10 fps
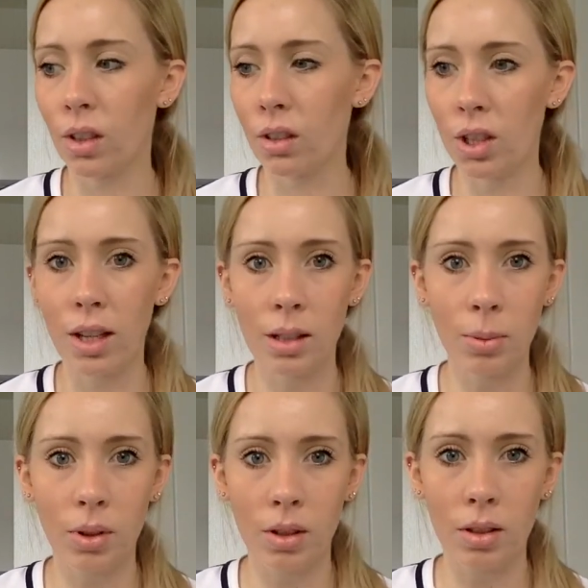share these
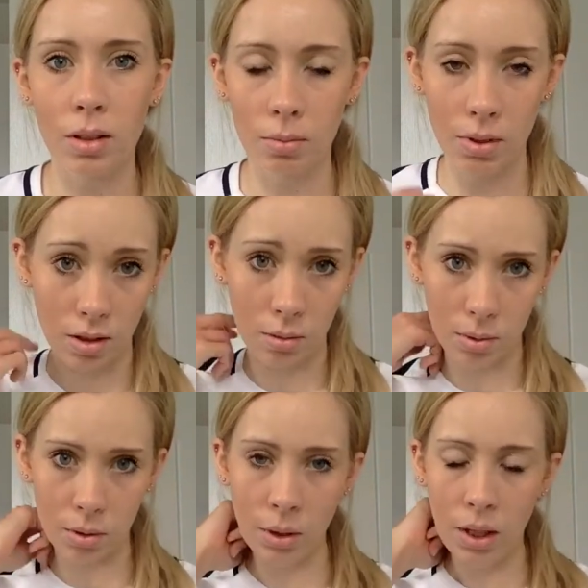products with you
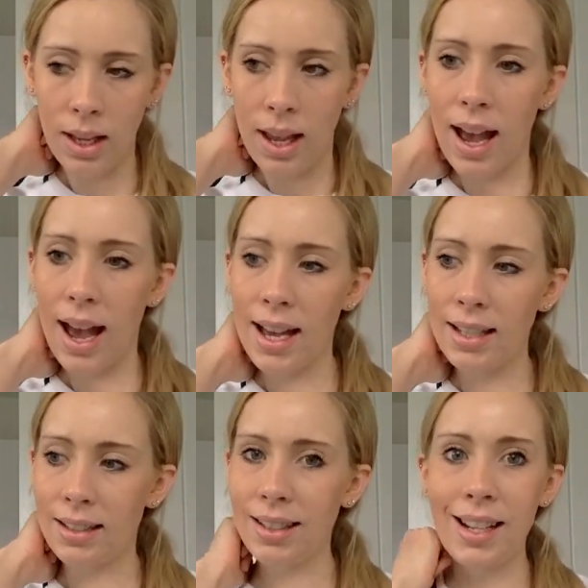all.
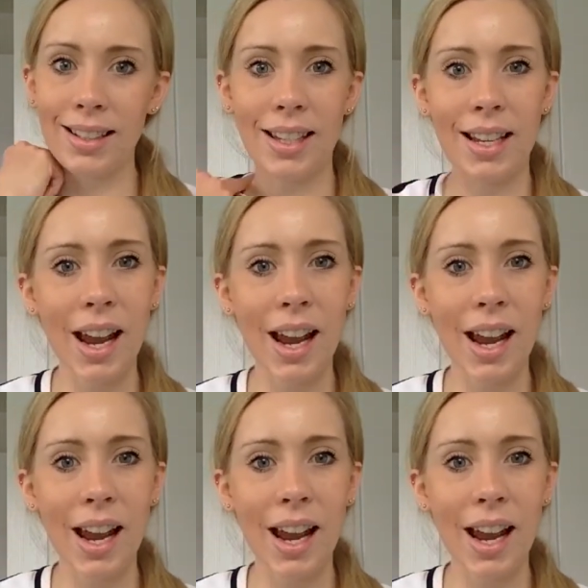And as I said,